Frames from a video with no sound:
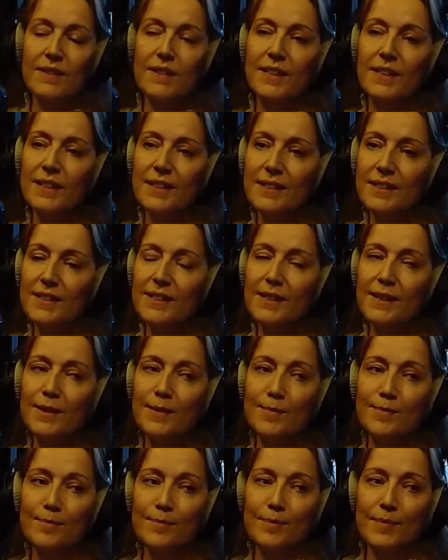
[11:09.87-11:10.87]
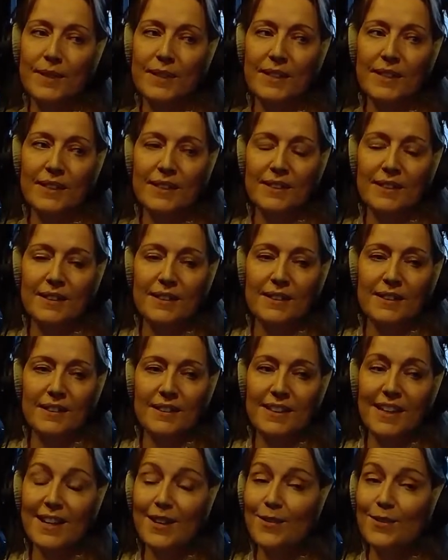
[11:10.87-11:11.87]
And
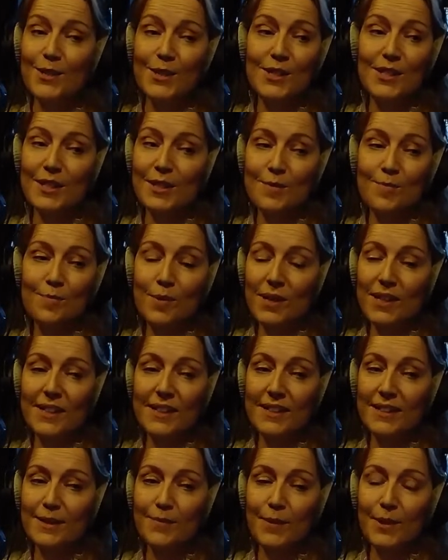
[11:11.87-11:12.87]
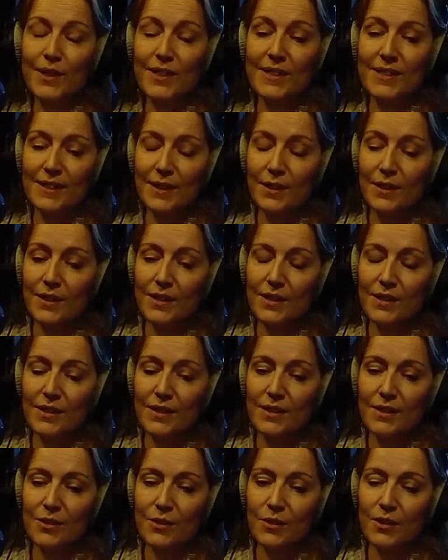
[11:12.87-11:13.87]
yeah, it was just a brilliant experience. So
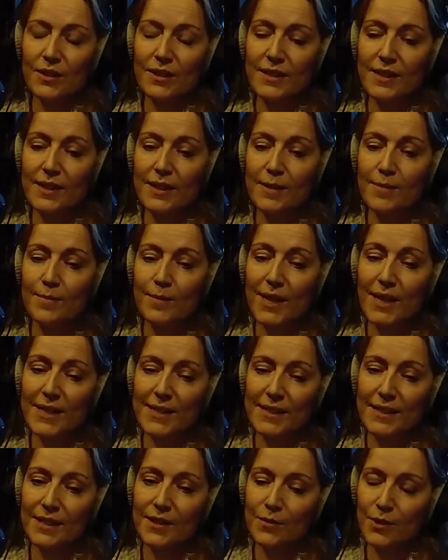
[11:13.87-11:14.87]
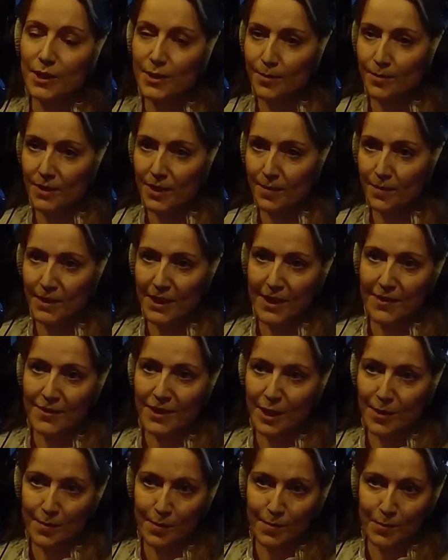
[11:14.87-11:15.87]
I joined Cazenave, which then became
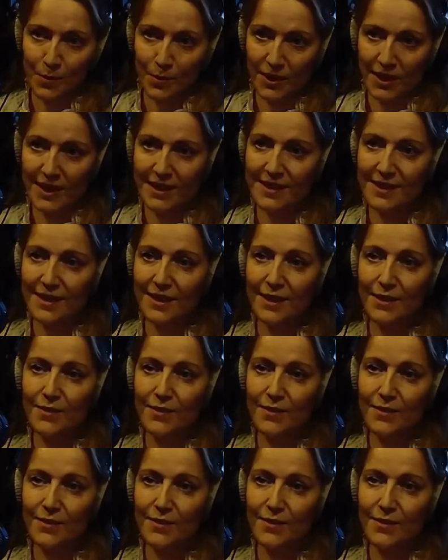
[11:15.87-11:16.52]
JP Morgan Cazenave.